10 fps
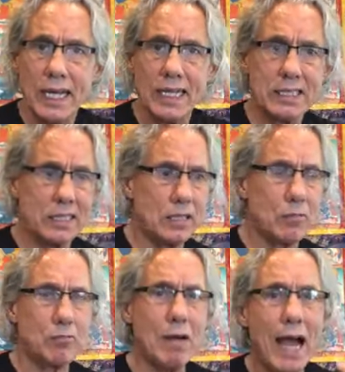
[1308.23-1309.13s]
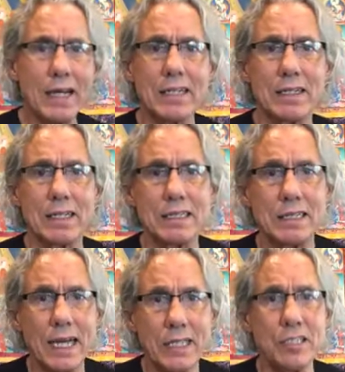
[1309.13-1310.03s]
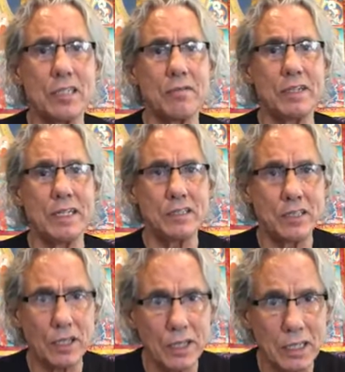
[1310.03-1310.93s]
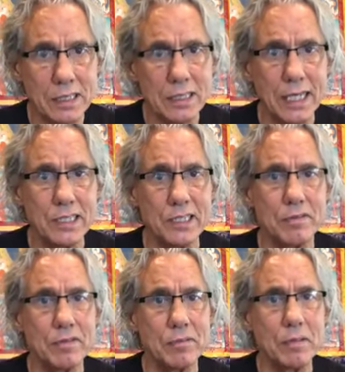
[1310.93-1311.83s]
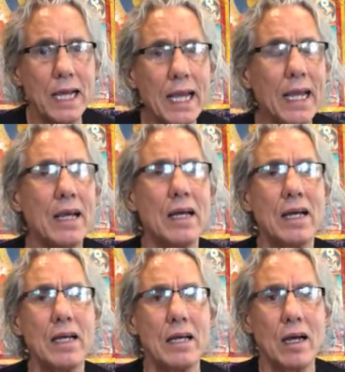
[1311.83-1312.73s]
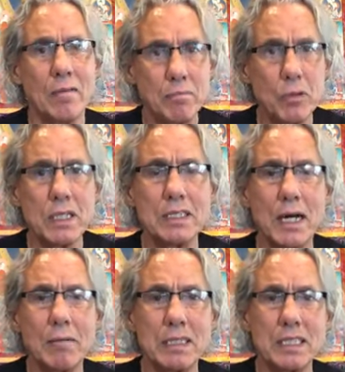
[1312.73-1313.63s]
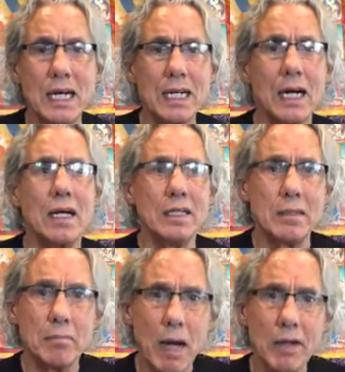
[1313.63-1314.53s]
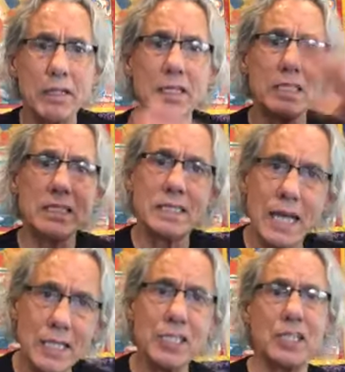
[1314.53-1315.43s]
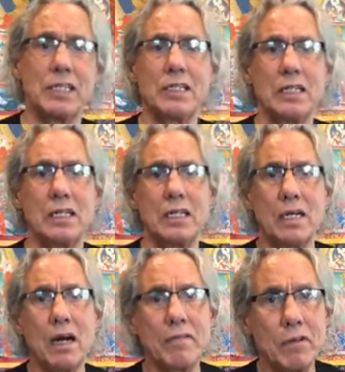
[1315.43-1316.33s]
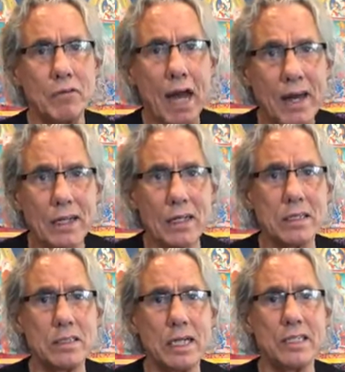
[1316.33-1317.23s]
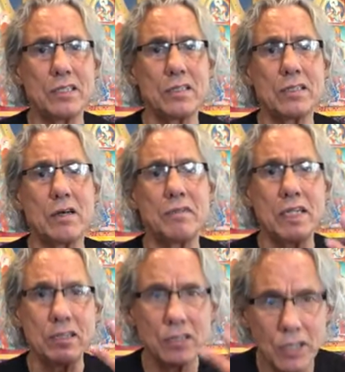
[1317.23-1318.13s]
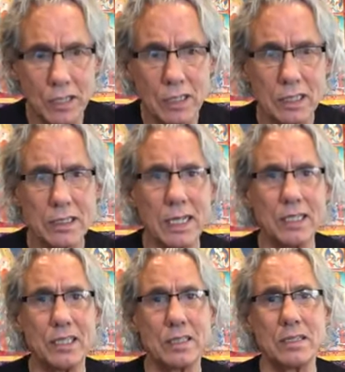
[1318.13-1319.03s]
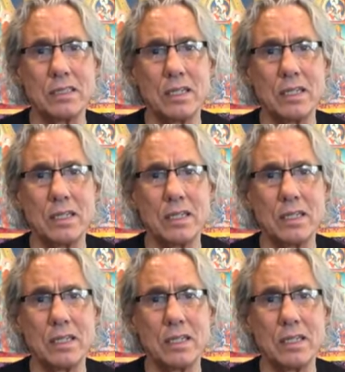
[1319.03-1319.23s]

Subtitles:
It's the radicalization of the internalization for me of Buddha Dhamma Sangha, the modernization of the radicalization of the internalization